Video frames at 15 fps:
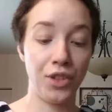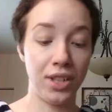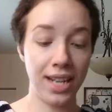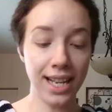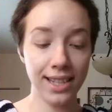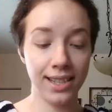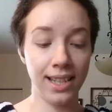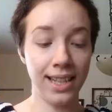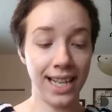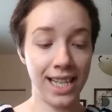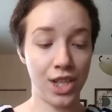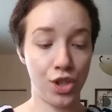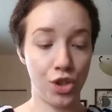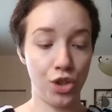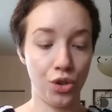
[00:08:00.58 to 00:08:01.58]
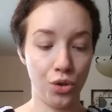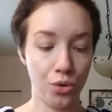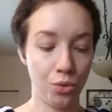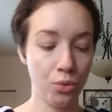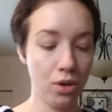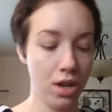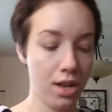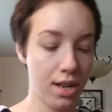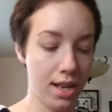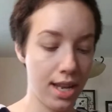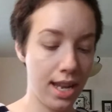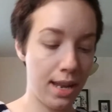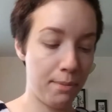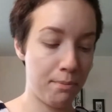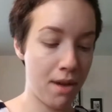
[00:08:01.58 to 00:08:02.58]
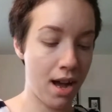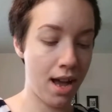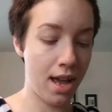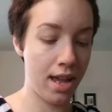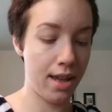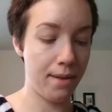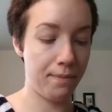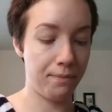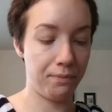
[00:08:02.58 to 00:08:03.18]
the next thing that is new in my